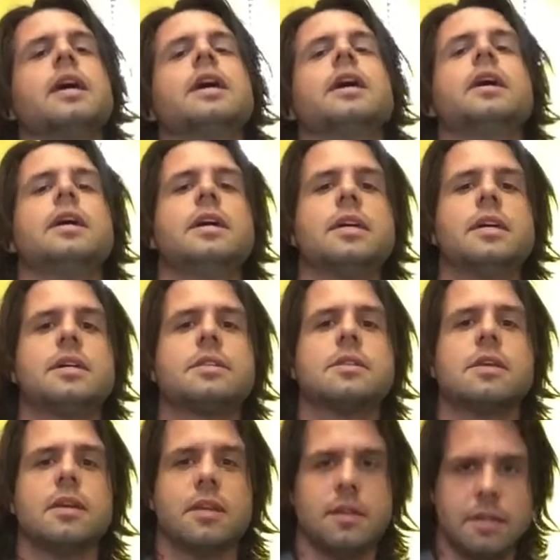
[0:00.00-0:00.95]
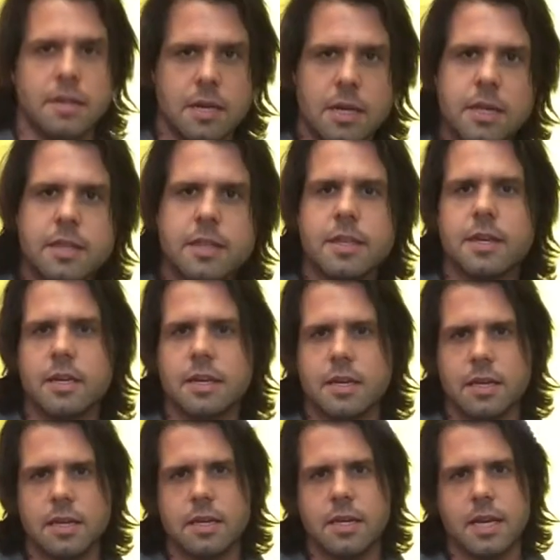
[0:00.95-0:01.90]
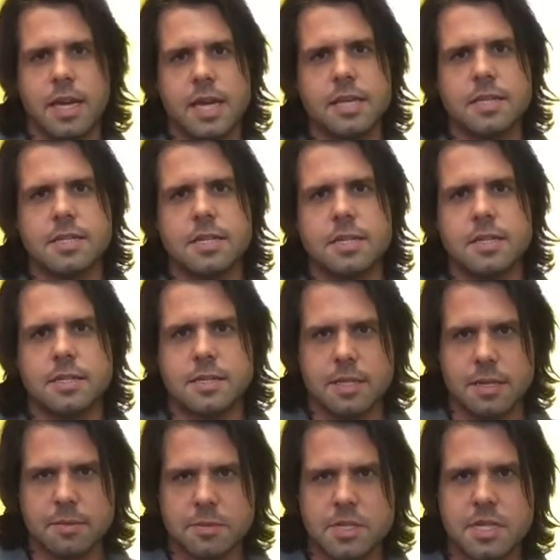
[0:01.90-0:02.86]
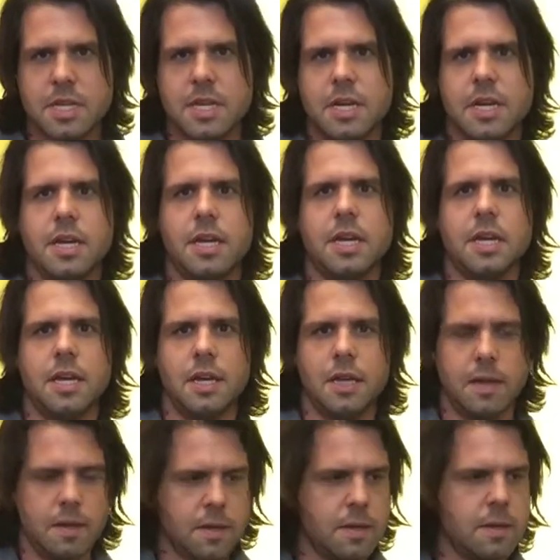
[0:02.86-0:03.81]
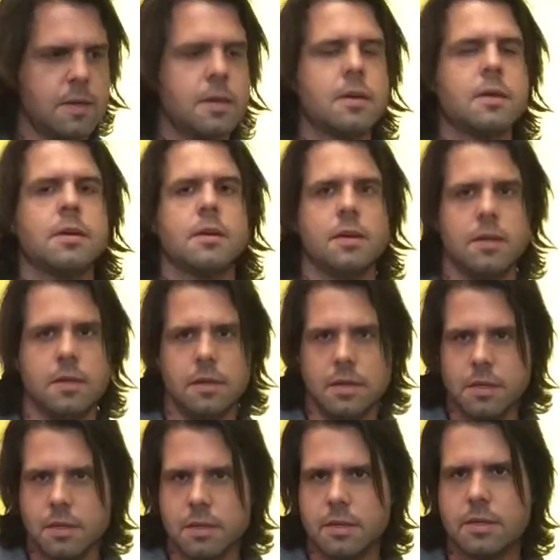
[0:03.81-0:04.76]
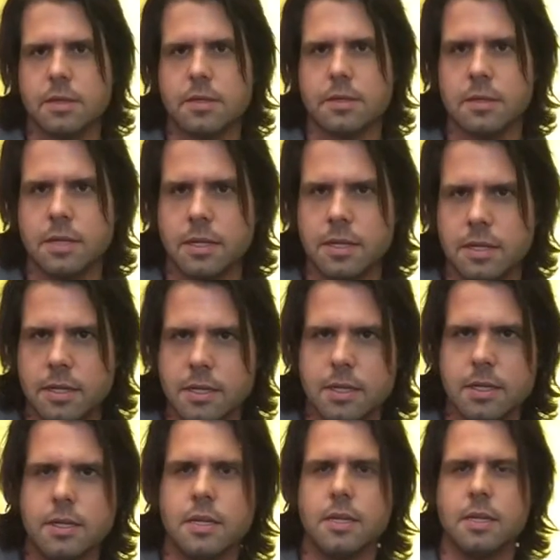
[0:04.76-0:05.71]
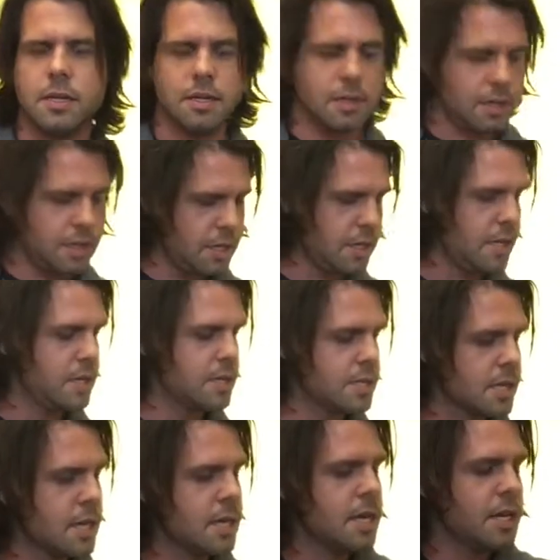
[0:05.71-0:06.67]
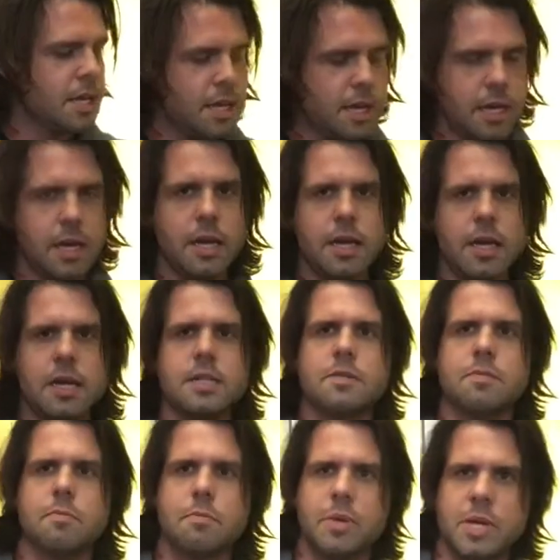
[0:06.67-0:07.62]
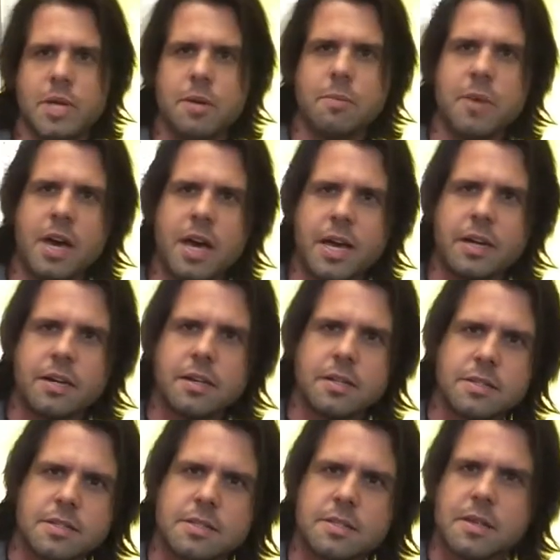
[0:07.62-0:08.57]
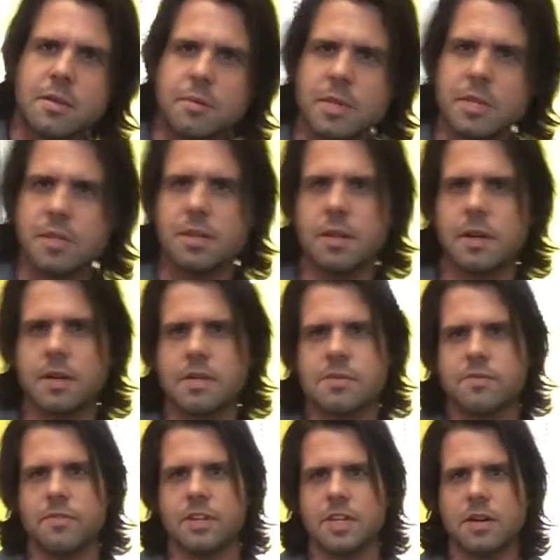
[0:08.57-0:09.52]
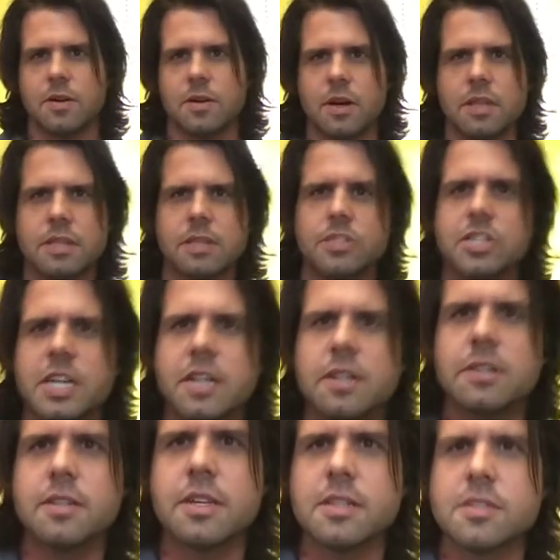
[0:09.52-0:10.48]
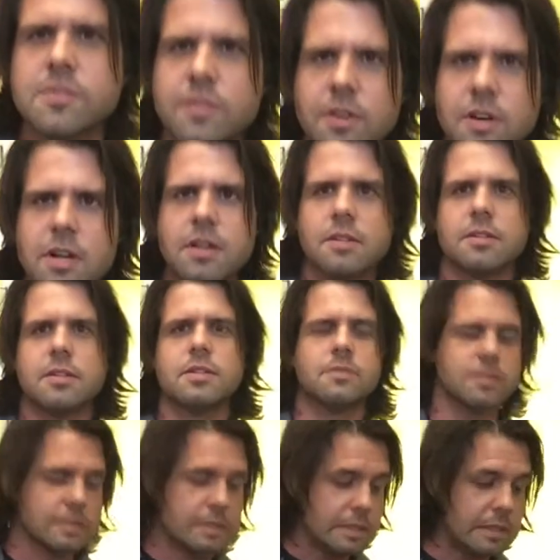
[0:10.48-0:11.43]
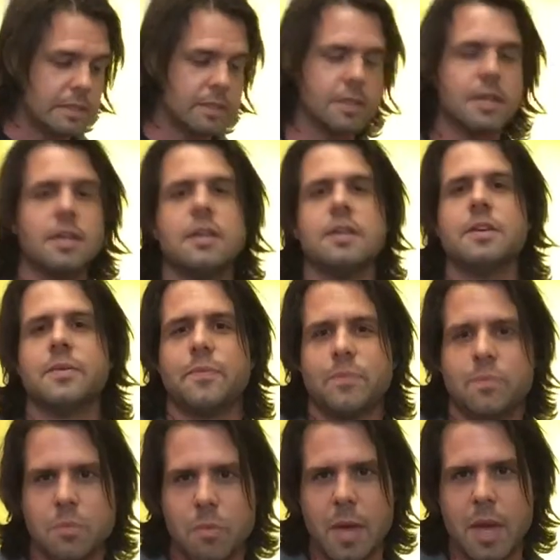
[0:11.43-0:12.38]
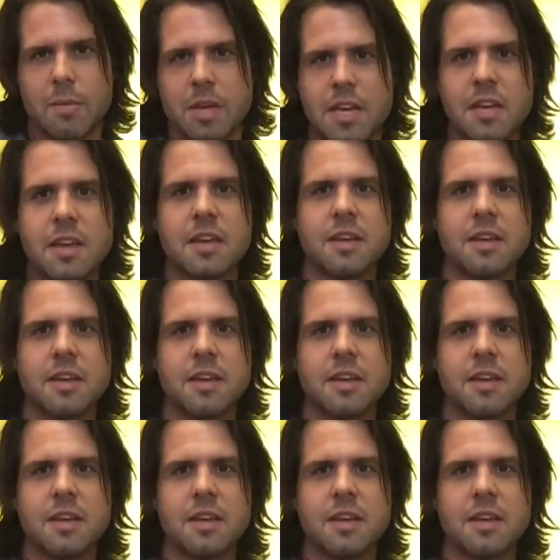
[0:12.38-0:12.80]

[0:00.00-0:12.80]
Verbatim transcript: It's nothing as it seems deep. That it needs. It's B minor. This is going to be the longest video on the channel thus far. Oh, yeah. Maybe.